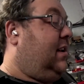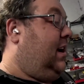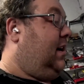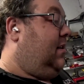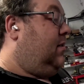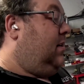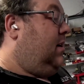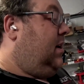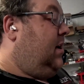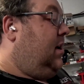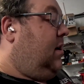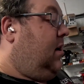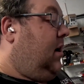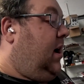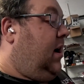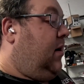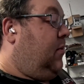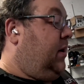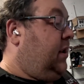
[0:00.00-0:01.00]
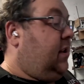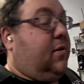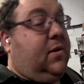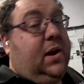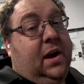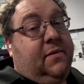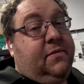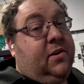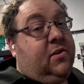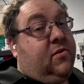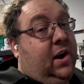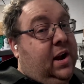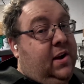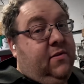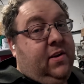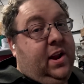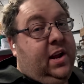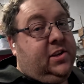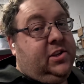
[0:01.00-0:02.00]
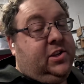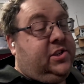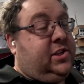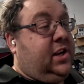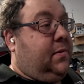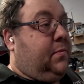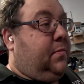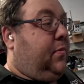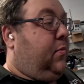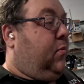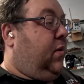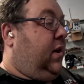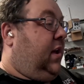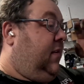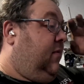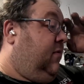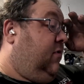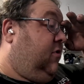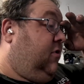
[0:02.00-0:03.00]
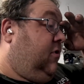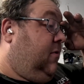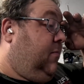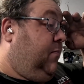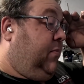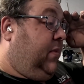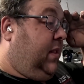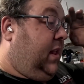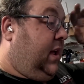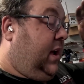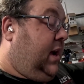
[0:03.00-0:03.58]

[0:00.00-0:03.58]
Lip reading: Now, we do have a great relationship with some